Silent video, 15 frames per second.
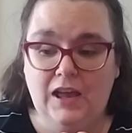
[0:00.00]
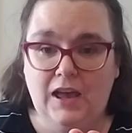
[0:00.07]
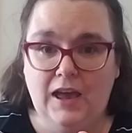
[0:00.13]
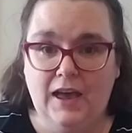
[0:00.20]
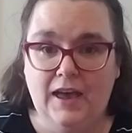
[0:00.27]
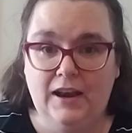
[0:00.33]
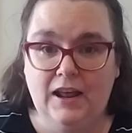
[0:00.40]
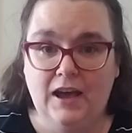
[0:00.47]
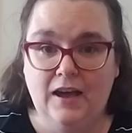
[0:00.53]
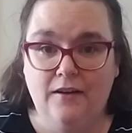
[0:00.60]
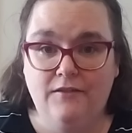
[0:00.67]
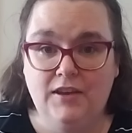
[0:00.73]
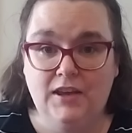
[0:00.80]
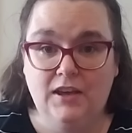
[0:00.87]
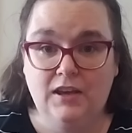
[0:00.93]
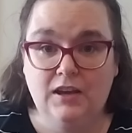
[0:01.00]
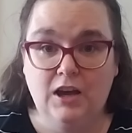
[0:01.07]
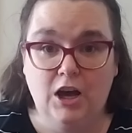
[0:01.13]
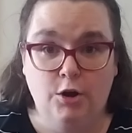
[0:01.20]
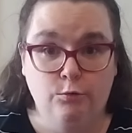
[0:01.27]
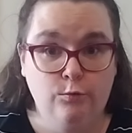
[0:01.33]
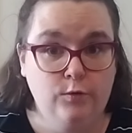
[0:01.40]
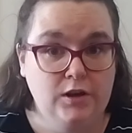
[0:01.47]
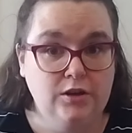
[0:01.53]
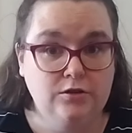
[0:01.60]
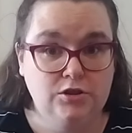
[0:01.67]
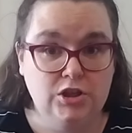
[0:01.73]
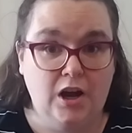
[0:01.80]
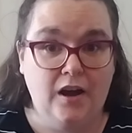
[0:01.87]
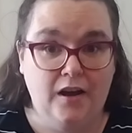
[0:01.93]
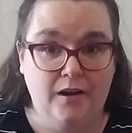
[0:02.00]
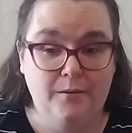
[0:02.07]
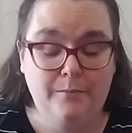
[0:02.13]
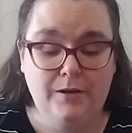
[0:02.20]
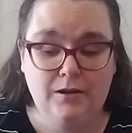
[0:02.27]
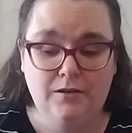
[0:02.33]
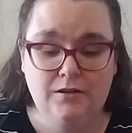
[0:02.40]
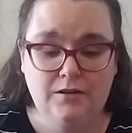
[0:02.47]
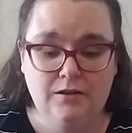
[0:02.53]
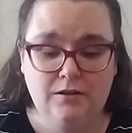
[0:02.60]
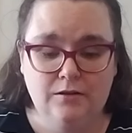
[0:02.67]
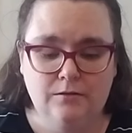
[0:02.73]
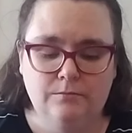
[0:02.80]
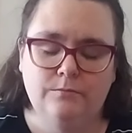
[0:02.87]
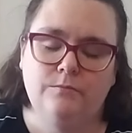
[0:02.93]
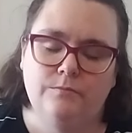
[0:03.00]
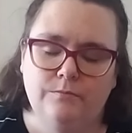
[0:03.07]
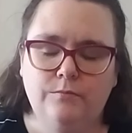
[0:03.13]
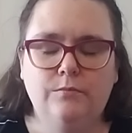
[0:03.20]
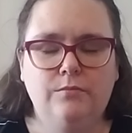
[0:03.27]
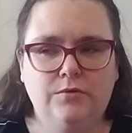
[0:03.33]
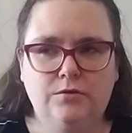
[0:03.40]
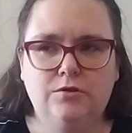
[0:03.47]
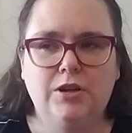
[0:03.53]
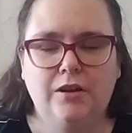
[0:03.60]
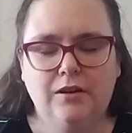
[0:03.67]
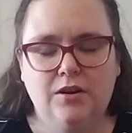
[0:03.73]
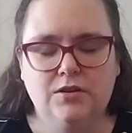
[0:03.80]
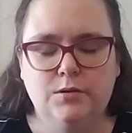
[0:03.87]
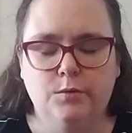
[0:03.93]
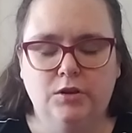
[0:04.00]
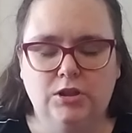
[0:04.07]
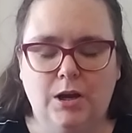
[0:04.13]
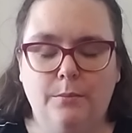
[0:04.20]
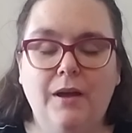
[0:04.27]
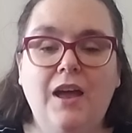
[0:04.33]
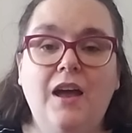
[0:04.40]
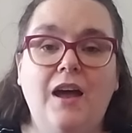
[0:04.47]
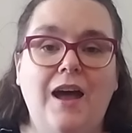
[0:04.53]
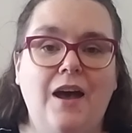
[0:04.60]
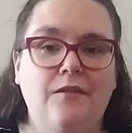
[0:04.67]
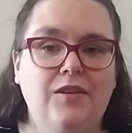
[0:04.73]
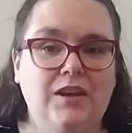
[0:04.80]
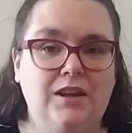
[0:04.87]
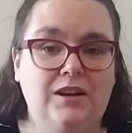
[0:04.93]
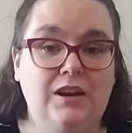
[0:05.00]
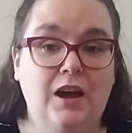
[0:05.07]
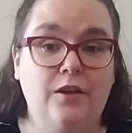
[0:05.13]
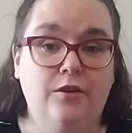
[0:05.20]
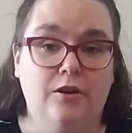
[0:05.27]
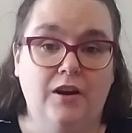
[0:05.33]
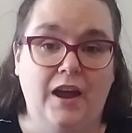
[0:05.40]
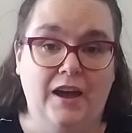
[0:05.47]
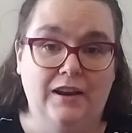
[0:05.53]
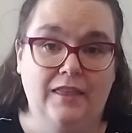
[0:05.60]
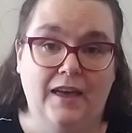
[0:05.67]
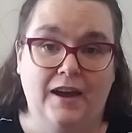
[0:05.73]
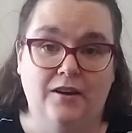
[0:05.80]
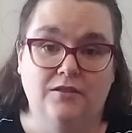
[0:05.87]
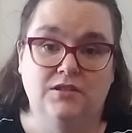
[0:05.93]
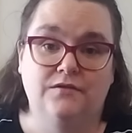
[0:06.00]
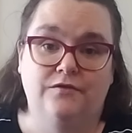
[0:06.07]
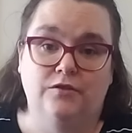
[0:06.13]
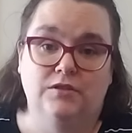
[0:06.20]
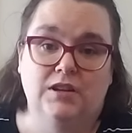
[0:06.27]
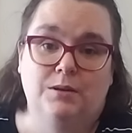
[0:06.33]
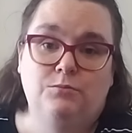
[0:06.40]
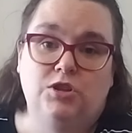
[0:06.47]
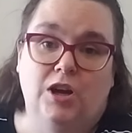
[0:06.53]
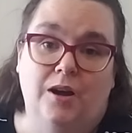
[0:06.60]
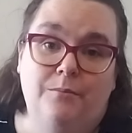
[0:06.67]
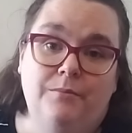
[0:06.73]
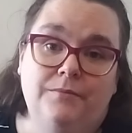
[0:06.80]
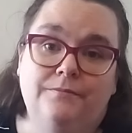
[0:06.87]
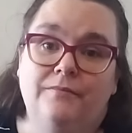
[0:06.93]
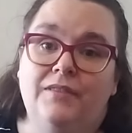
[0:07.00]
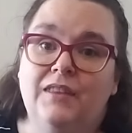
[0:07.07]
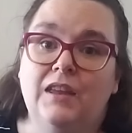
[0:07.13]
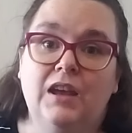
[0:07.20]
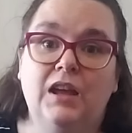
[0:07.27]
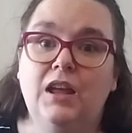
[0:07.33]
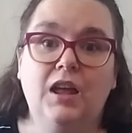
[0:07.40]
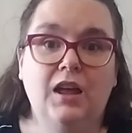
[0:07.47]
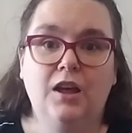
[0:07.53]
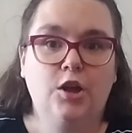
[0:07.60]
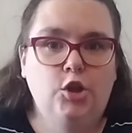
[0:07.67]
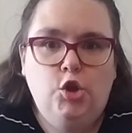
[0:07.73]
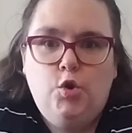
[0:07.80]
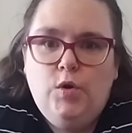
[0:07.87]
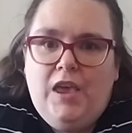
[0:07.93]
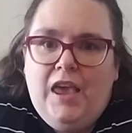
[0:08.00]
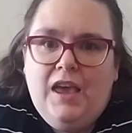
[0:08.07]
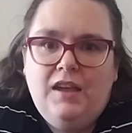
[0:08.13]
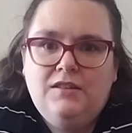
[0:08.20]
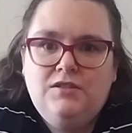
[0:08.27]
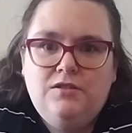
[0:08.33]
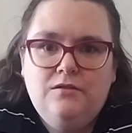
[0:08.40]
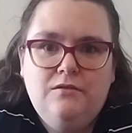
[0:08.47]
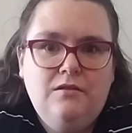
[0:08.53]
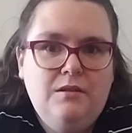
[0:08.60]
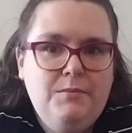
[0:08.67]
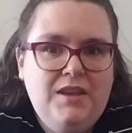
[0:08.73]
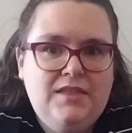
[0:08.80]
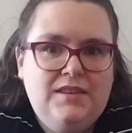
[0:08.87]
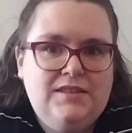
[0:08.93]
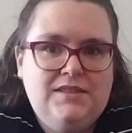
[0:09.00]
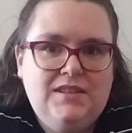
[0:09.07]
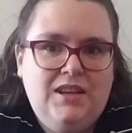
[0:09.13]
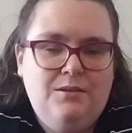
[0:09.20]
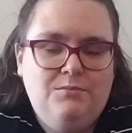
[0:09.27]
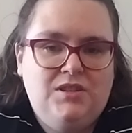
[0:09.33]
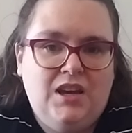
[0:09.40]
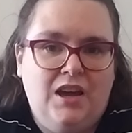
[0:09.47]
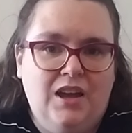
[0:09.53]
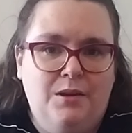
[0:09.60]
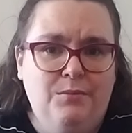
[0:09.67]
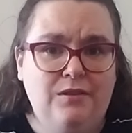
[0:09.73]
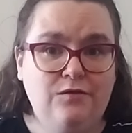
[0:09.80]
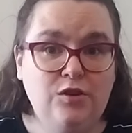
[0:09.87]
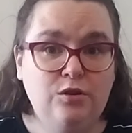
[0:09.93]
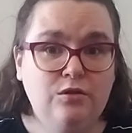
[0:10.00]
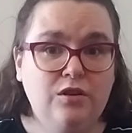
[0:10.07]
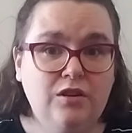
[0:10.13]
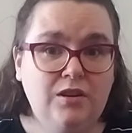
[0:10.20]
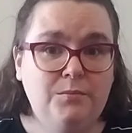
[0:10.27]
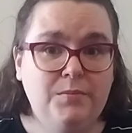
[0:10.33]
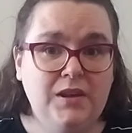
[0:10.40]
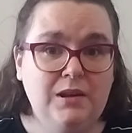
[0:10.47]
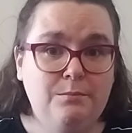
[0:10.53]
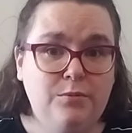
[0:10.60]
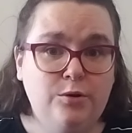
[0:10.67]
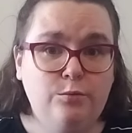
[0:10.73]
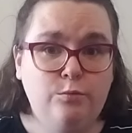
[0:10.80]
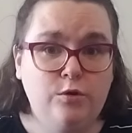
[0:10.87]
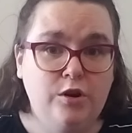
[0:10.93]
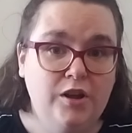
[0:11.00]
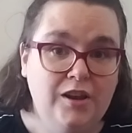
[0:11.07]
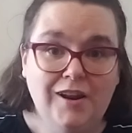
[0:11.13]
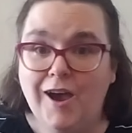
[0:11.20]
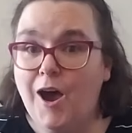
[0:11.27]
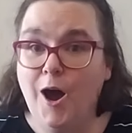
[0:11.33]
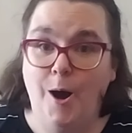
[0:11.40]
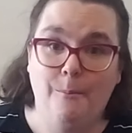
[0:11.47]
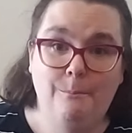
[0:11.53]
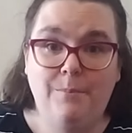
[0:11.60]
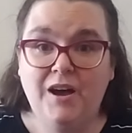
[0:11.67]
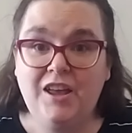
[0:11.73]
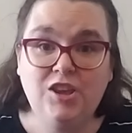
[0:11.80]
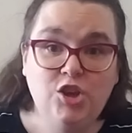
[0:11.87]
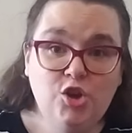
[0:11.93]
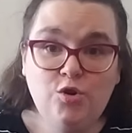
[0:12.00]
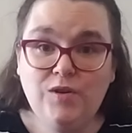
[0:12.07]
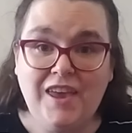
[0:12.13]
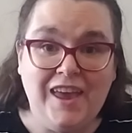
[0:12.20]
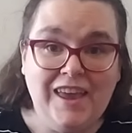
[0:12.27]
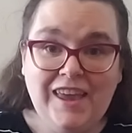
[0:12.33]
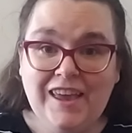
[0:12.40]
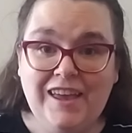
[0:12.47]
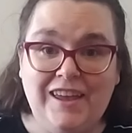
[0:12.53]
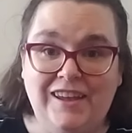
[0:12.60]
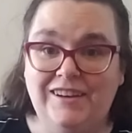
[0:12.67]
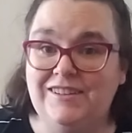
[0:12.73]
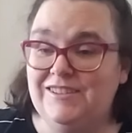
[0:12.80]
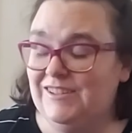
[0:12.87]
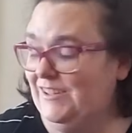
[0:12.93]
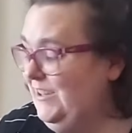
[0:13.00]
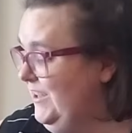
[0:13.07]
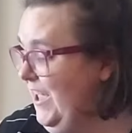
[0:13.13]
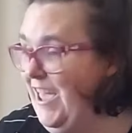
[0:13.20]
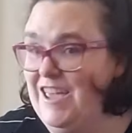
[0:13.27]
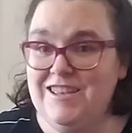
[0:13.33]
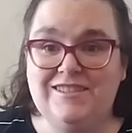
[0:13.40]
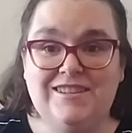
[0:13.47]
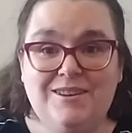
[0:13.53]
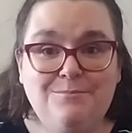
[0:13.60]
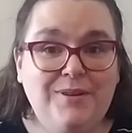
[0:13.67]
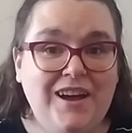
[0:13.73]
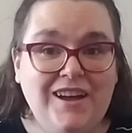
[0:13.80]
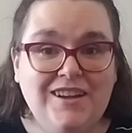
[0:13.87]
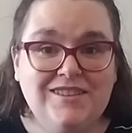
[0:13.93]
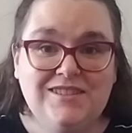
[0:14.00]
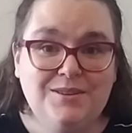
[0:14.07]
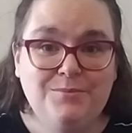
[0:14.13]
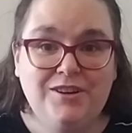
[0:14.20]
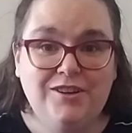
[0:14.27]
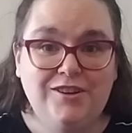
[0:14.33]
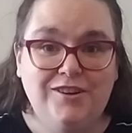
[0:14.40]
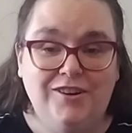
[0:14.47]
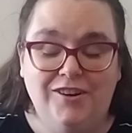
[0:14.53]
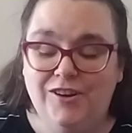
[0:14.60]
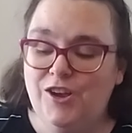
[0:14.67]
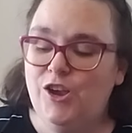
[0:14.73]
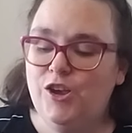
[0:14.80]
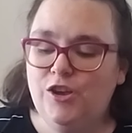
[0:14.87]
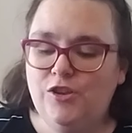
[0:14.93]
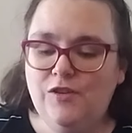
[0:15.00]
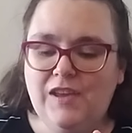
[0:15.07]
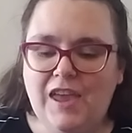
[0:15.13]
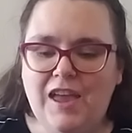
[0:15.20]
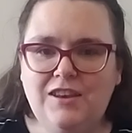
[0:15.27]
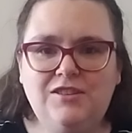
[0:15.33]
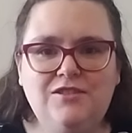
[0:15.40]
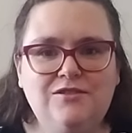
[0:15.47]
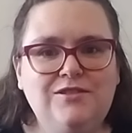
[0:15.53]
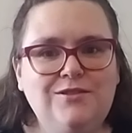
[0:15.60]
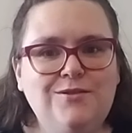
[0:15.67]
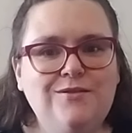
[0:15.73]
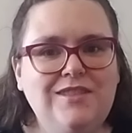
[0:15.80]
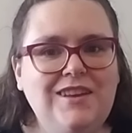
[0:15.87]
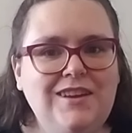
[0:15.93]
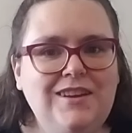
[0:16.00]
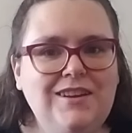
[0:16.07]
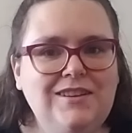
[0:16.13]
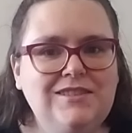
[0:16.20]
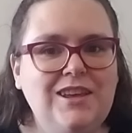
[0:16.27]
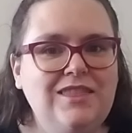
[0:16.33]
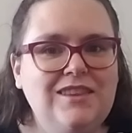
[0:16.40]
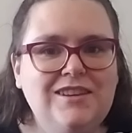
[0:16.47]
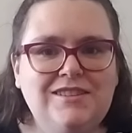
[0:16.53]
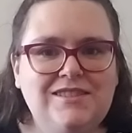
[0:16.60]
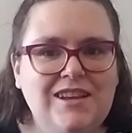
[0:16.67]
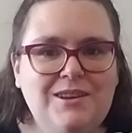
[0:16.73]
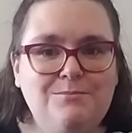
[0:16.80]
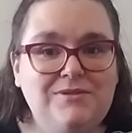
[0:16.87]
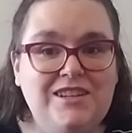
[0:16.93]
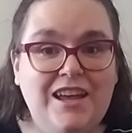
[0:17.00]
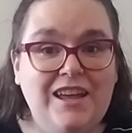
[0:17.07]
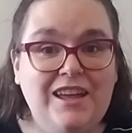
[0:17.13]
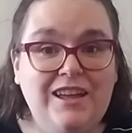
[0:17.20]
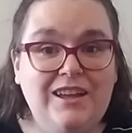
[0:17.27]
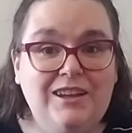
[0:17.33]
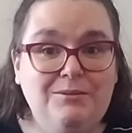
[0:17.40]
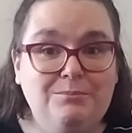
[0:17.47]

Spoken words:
and having a real job, childcare is a real job, having another out-of-the-house full-time job. You can't do them at the same time. If you could, people would, but you can't. It's impossible. You can't do two things at the same time.